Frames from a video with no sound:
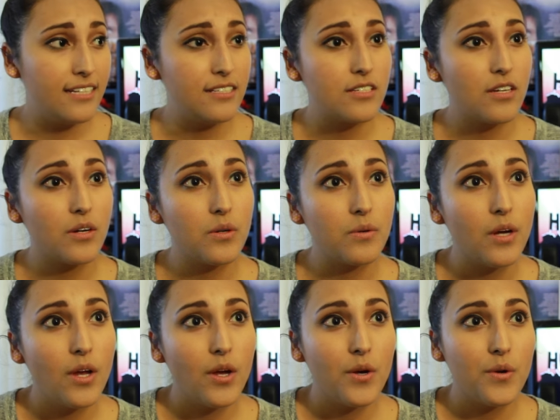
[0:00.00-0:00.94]
And
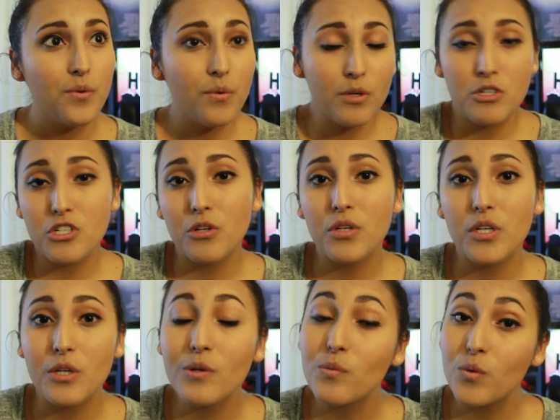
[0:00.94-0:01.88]
so we want to show
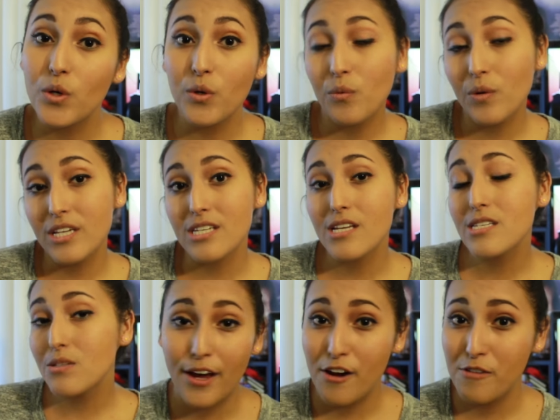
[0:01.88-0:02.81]
who who he was. A
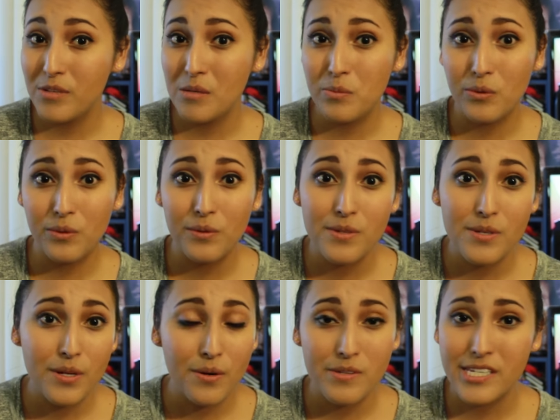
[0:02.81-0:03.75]
lot of people, you
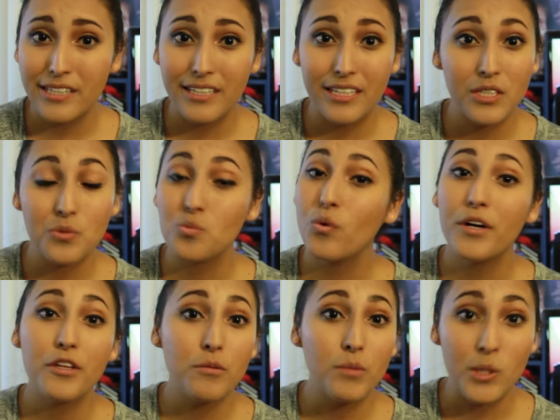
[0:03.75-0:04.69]
know, say that he's
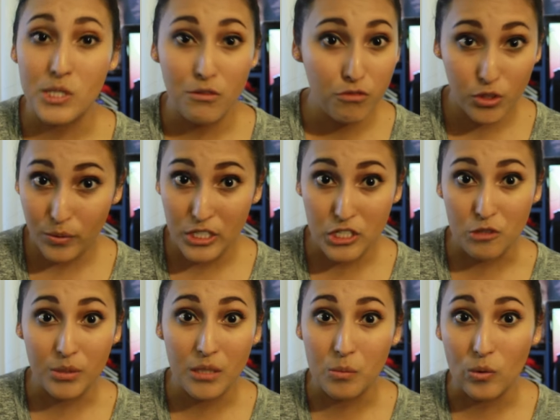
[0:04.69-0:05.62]
one of the most influential
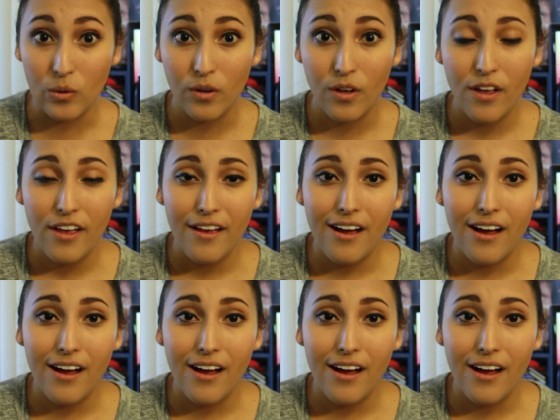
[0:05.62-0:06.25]
people